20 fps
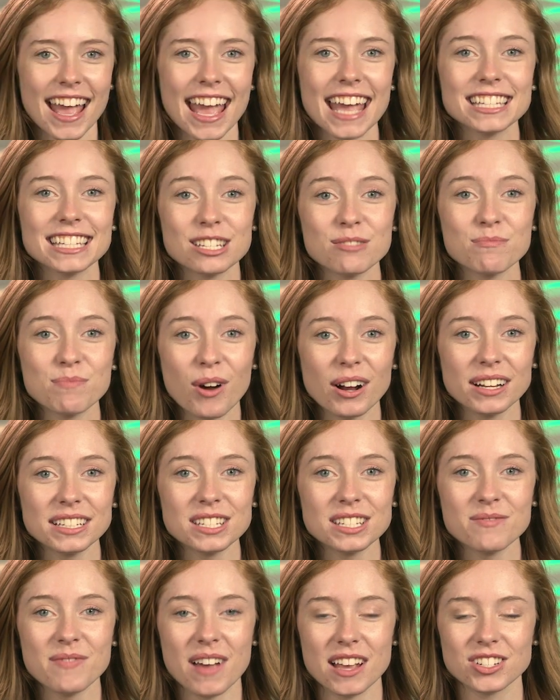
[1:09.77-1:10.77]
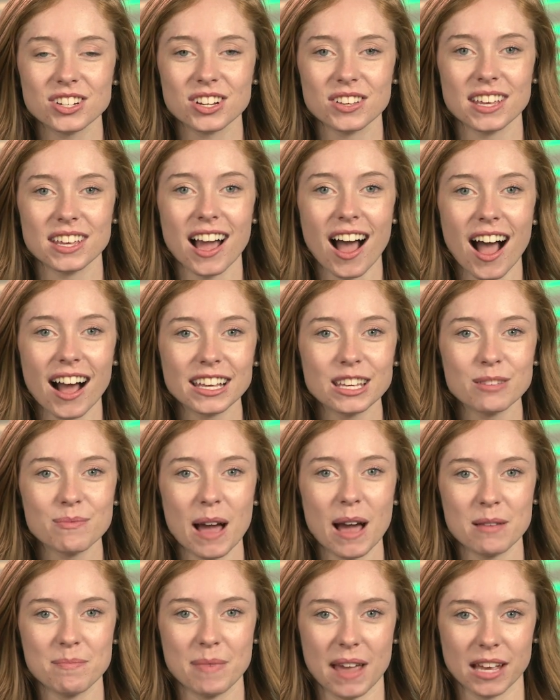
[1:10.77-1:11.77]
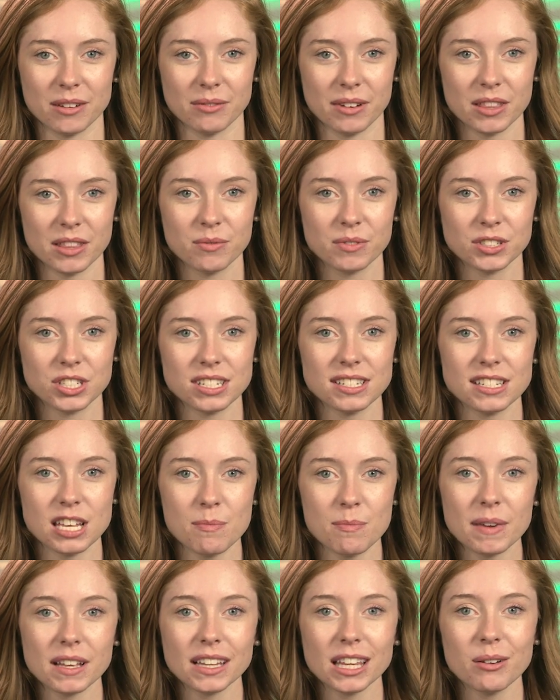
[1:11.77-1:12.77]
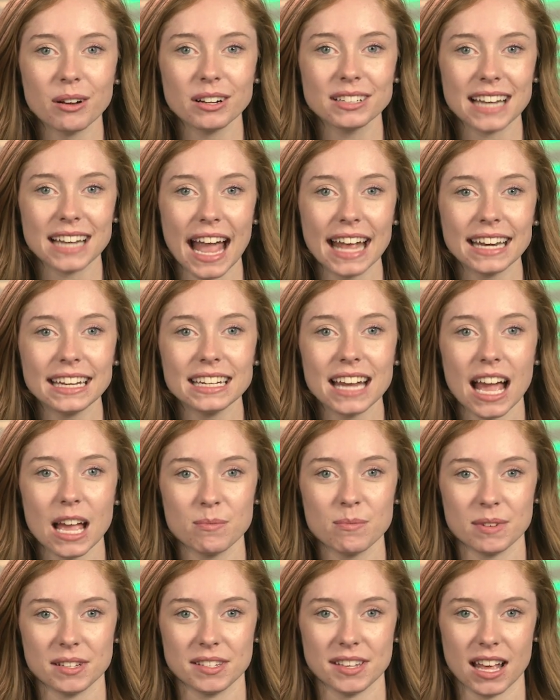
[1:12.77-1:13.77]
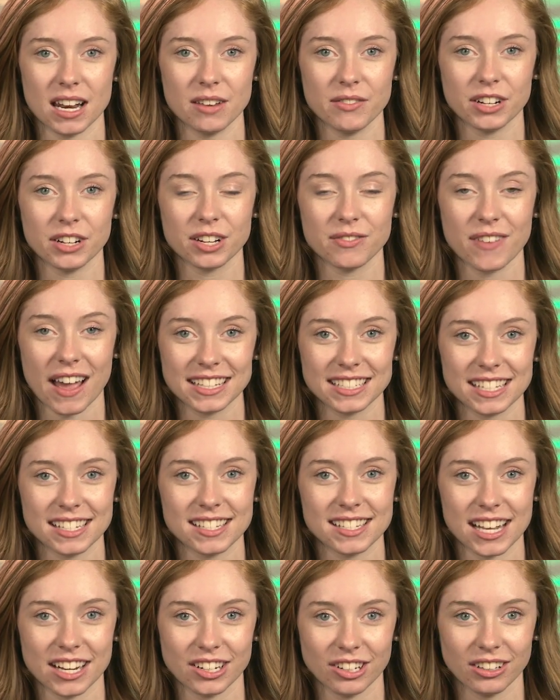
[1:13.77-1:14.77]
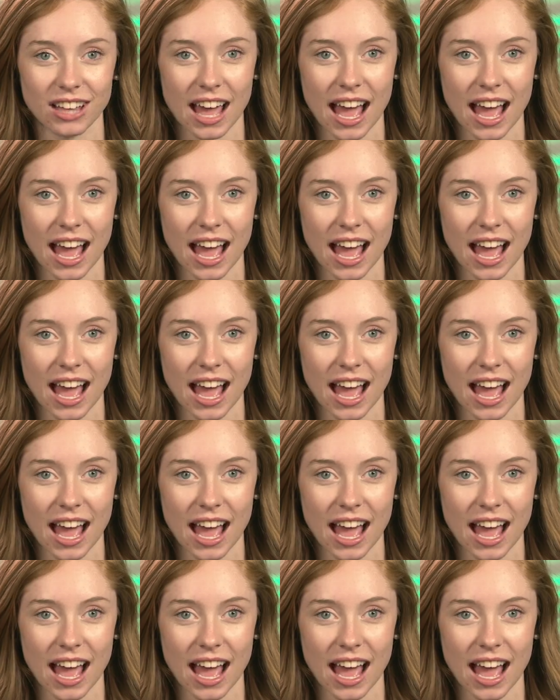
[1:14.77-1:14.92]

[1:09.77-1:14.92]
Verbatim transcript: It's important to measure the occupied bandwidth, which is typically where 99% of your device's signal